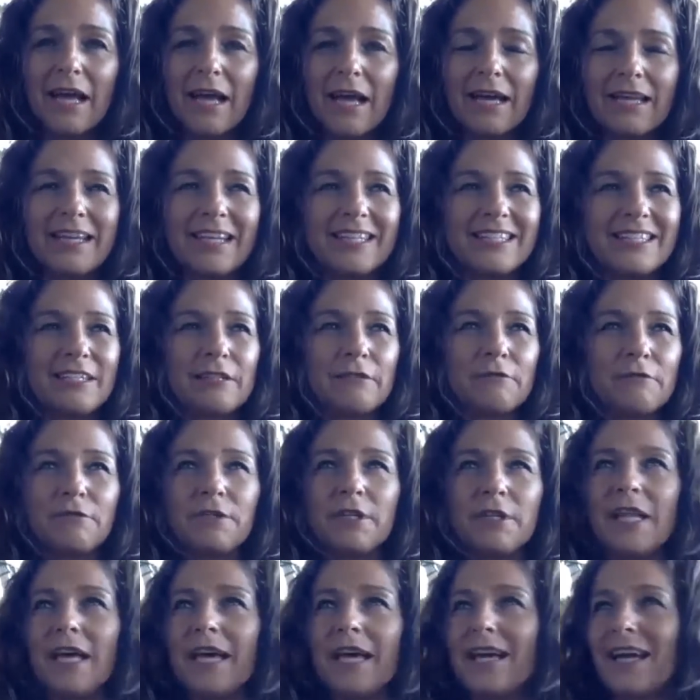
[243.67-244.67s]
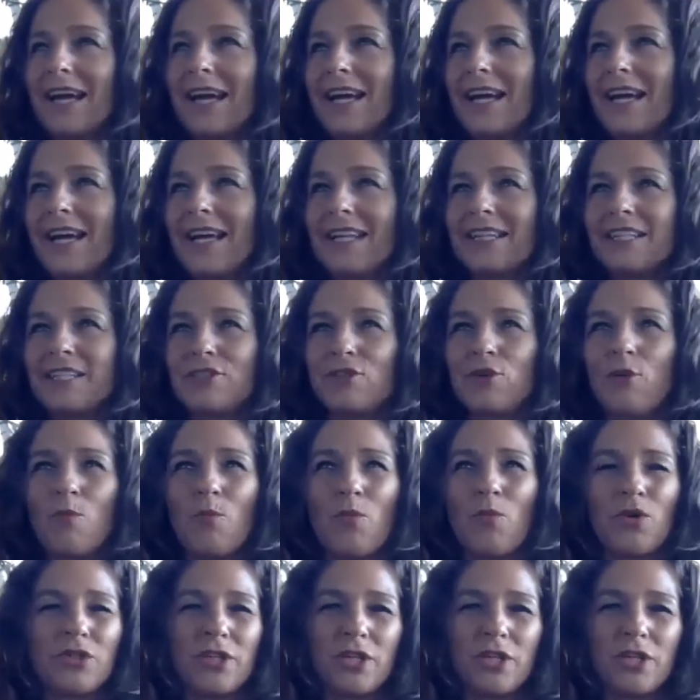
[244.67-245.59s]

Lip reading: and I didn't feel like I had someone